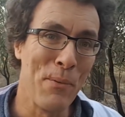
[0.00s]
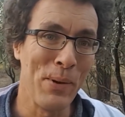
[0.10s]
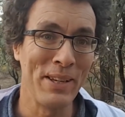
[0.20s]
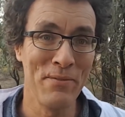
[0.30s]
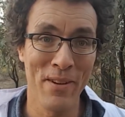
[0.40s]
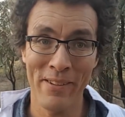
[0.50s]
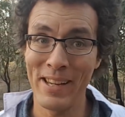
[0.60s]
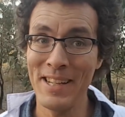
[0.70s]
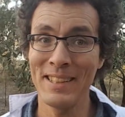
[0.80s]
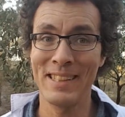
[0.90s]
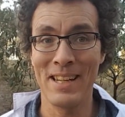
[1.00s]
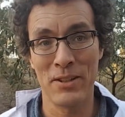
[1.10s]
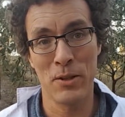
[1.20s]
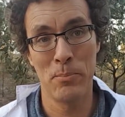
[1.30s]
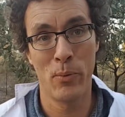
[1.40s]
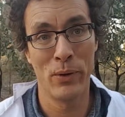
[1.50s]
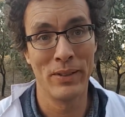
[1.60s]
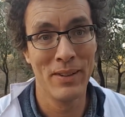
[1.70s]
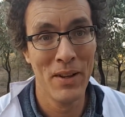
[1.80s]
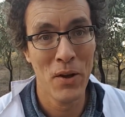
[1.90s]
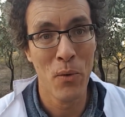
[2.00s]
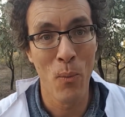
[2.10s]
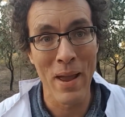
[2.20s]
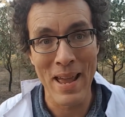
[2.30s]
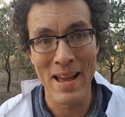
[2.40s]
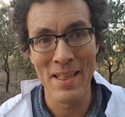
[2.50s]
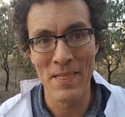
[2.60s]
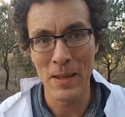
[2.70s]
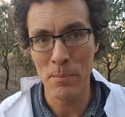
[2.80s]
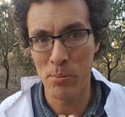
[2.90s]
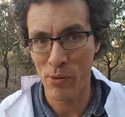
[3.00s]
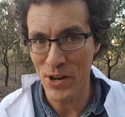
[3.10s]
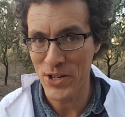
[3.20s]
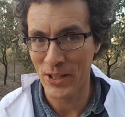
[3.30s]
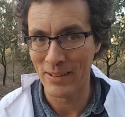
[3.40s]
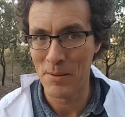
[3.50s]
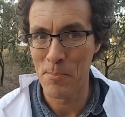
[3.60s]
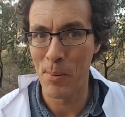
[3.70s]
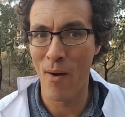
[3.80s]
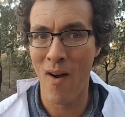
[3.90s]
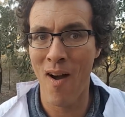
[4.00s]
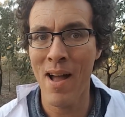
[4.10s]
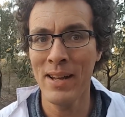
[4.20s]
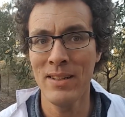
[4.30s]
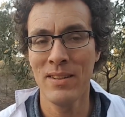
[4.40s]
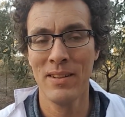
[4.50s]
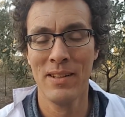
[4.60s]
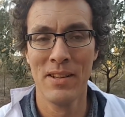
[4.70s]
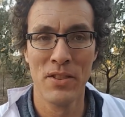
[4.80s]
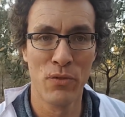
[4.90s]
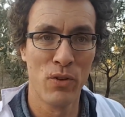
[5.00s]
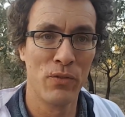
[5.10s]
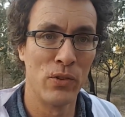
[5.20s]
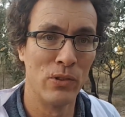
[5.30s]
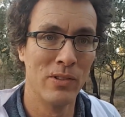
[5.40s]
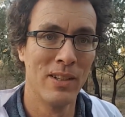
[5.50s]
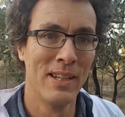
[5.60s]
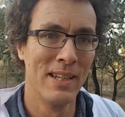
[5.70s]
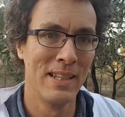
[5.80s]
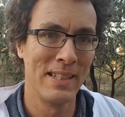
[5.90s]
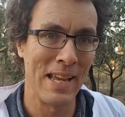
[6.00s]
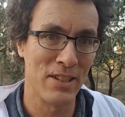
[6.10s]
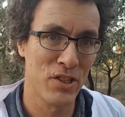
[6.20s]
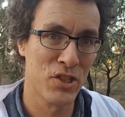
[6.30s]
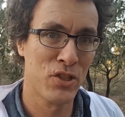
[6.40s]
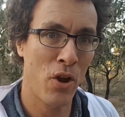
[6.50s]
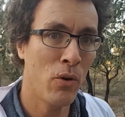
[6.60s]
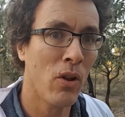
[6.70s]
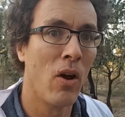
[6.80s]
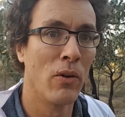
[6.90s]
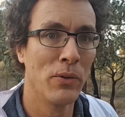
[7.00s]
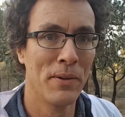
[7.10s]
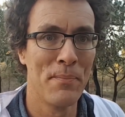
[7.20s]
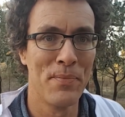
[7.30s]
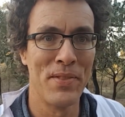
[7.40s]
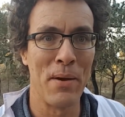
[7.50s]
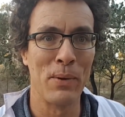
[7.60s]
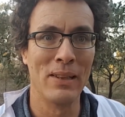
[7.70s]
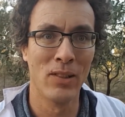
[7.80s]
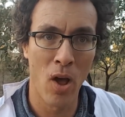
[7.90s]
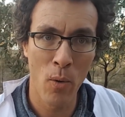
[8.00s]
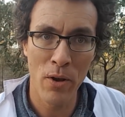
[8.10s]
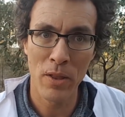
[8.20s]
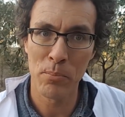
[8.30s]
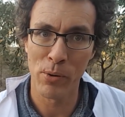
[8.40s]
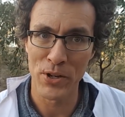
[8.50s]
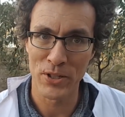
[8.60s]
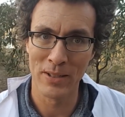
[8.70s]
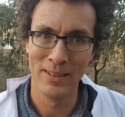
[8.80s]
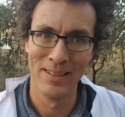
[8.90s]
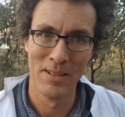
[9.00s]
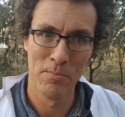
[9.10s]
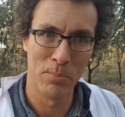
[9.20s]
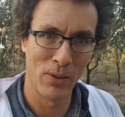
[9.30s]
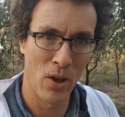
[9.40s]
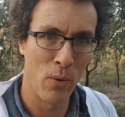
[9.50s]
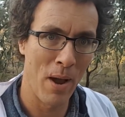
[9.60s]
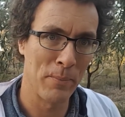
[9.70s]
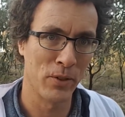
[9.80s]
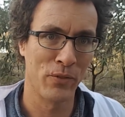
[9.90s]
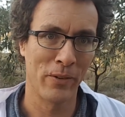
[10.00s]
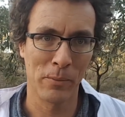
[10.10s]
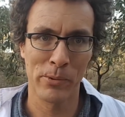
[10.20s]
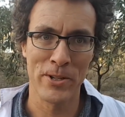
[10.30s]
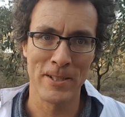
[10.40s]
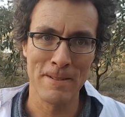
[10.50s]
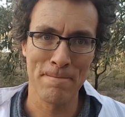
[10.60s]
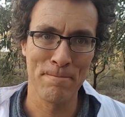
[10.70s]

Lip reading: we can very easily get it to the point where the pressure behind the riffle gets so low that we lower the pressure below atmospheric pressure.